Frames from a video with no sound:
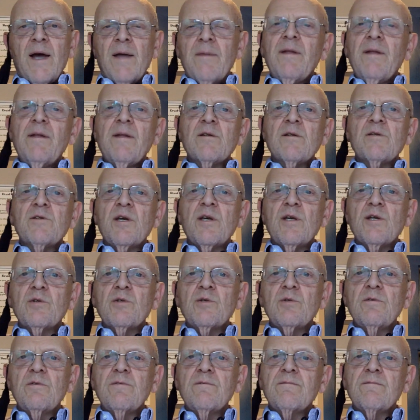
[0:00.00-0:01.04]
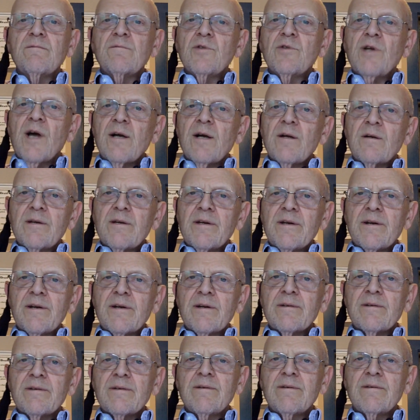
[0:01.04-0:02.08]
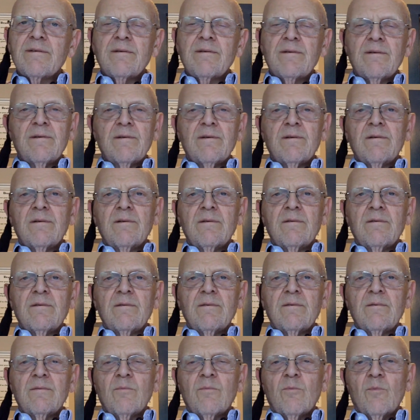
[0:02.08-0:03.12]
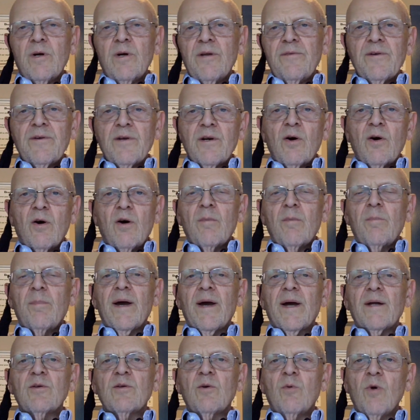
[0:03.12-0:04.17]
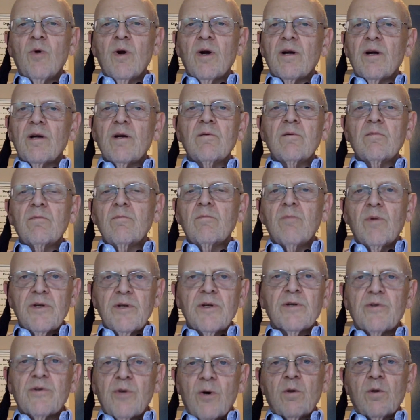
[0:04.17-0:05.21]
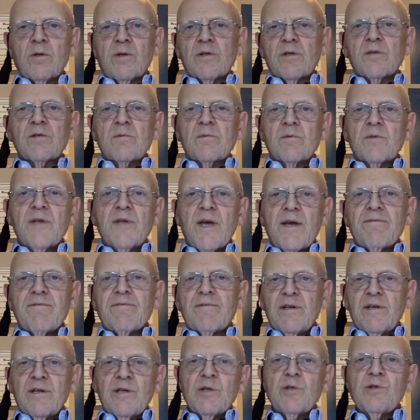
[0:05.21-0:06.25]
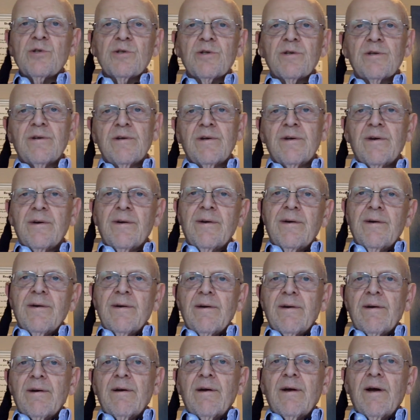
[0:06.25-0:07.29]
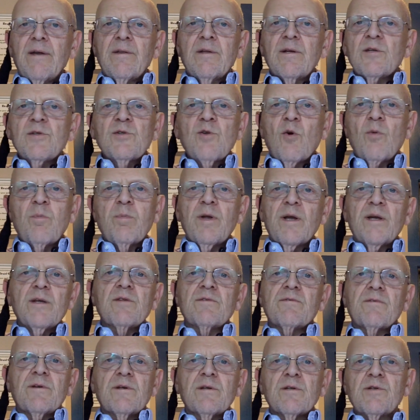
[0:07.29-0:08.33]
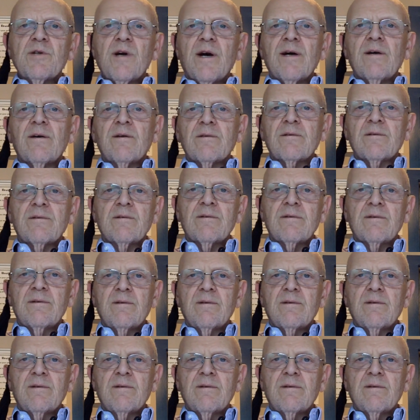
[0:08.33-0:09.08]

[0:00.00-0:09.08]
And then there's the issue of childcare. What if you're called back to work when you're told it's safe ish and there's no place for your child?